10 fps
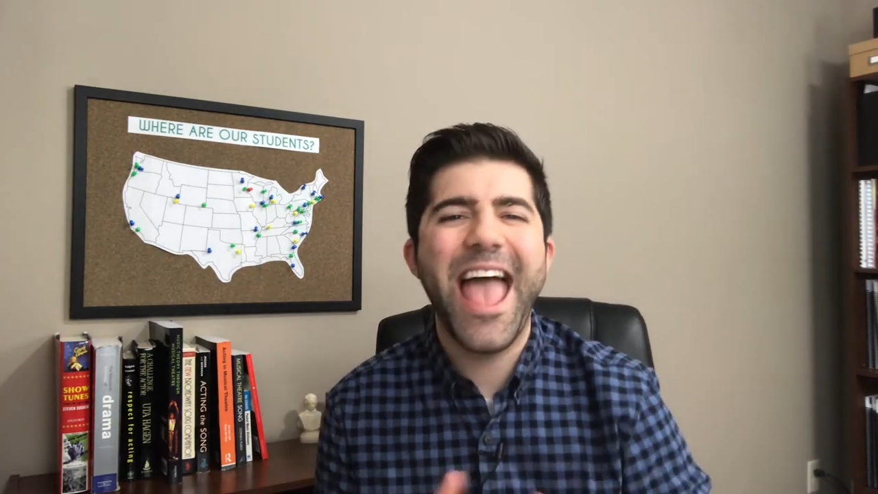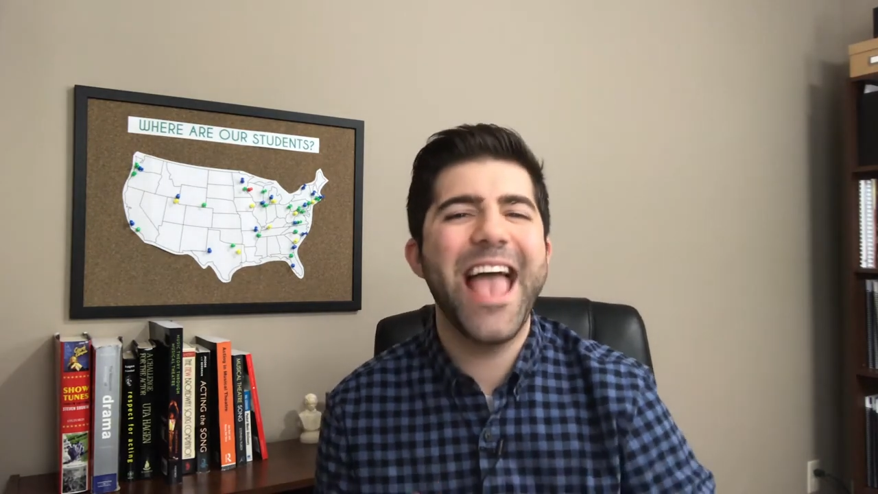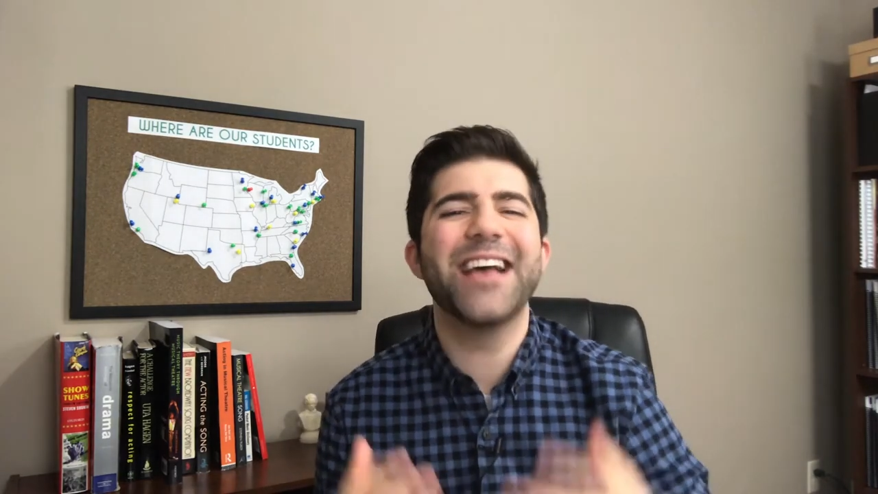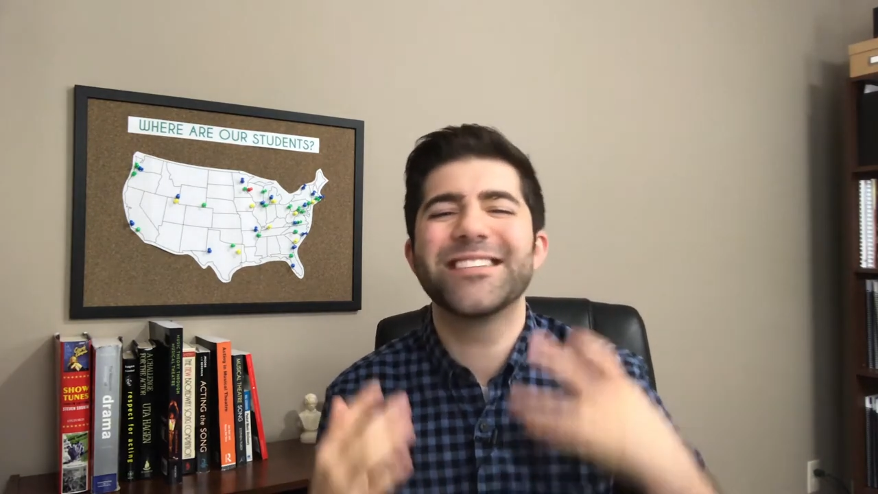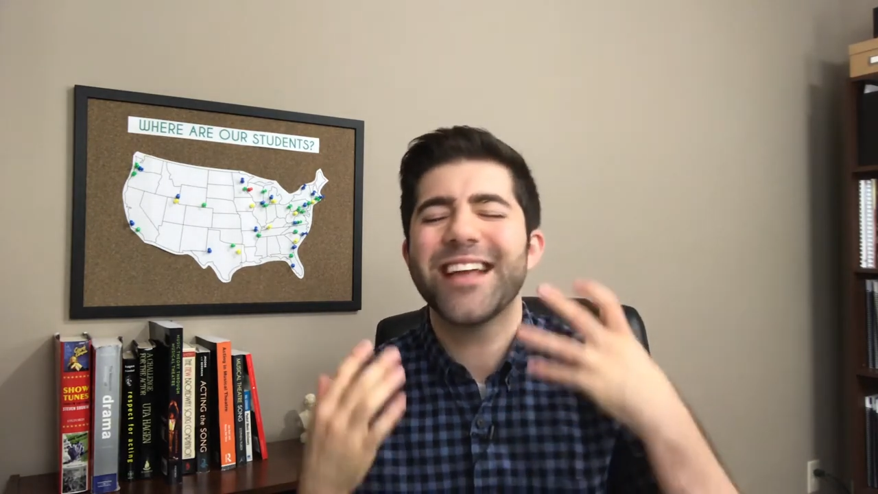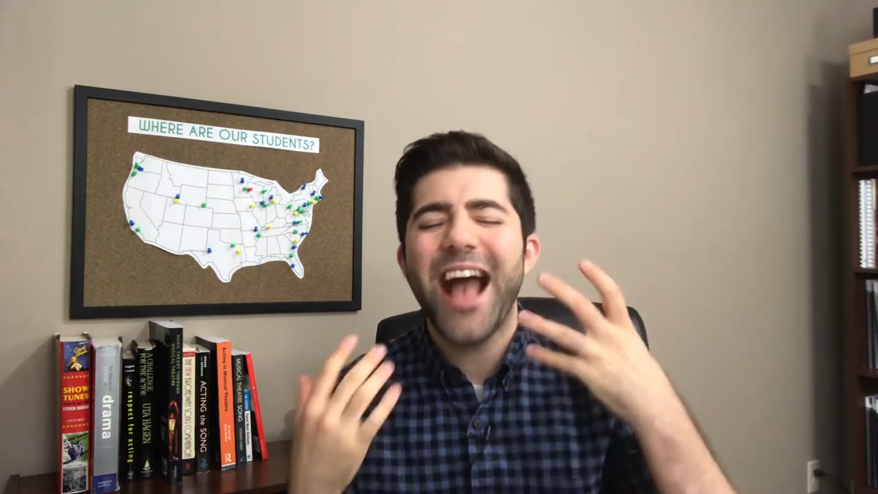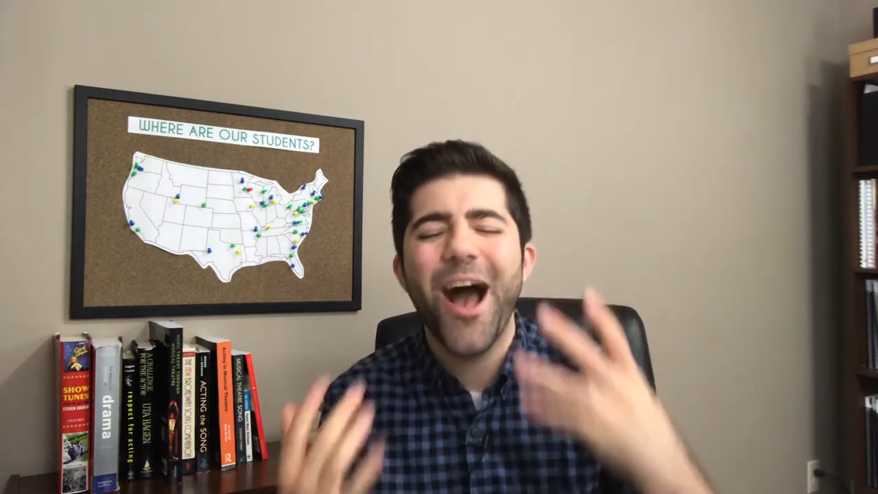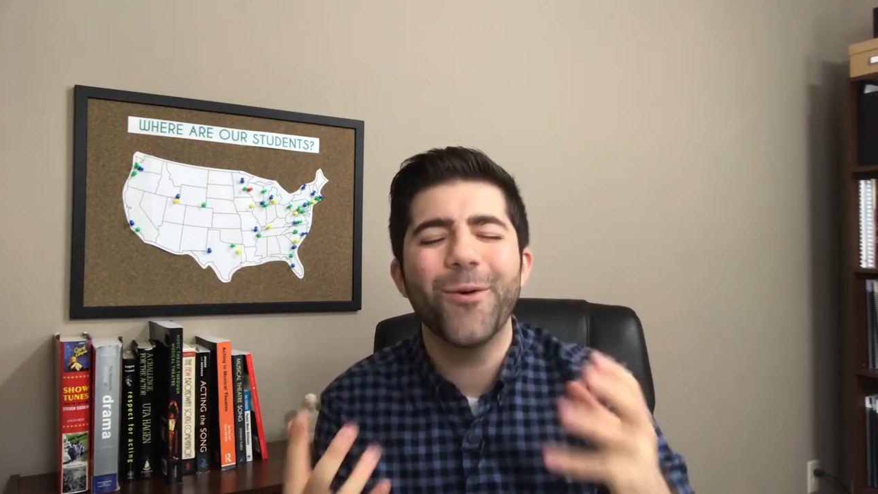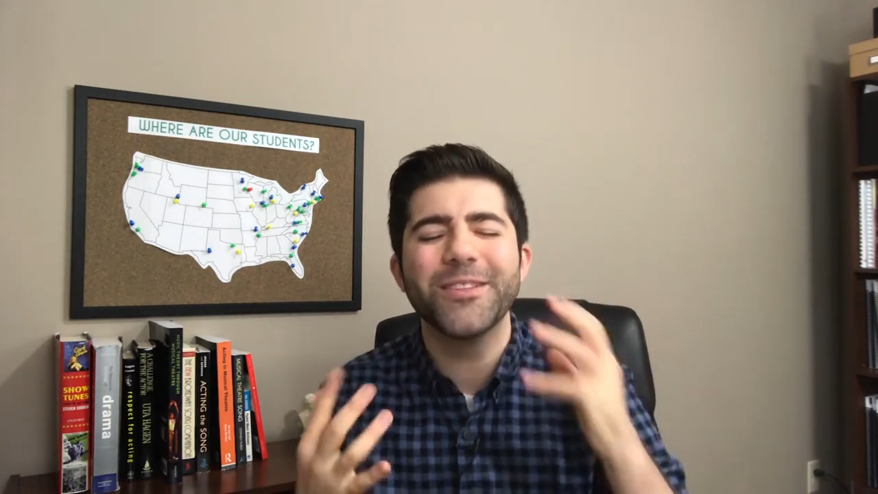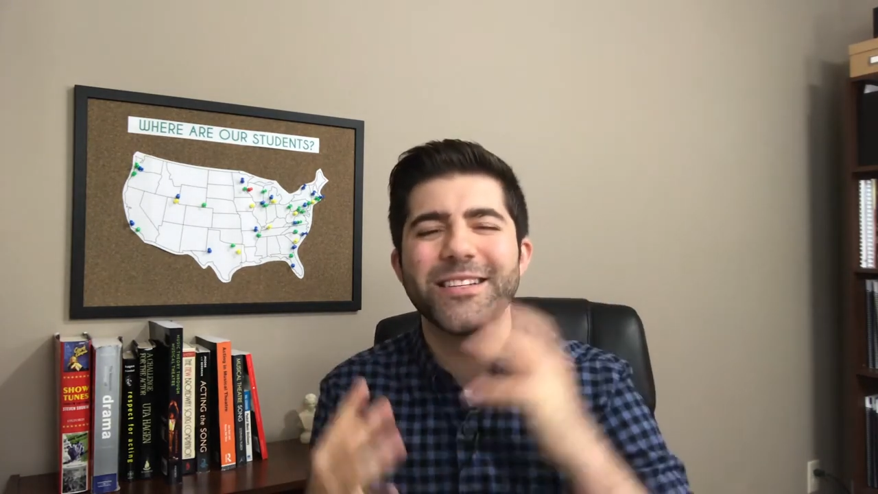and
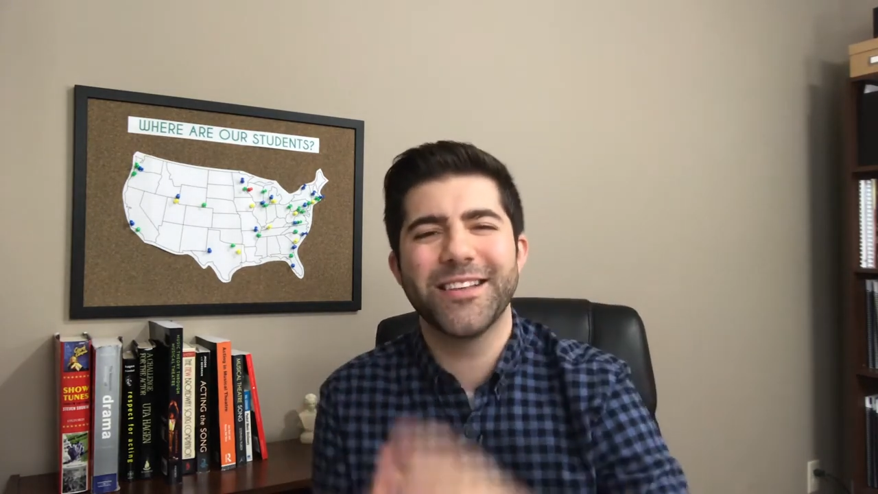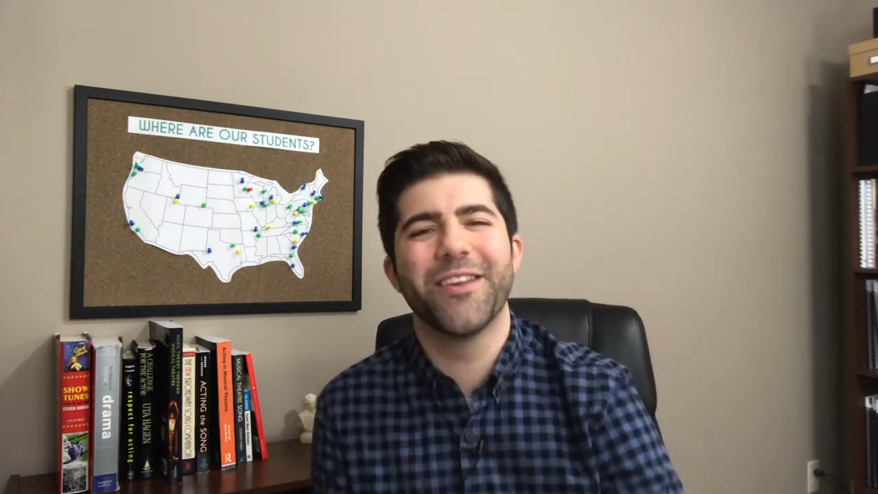countless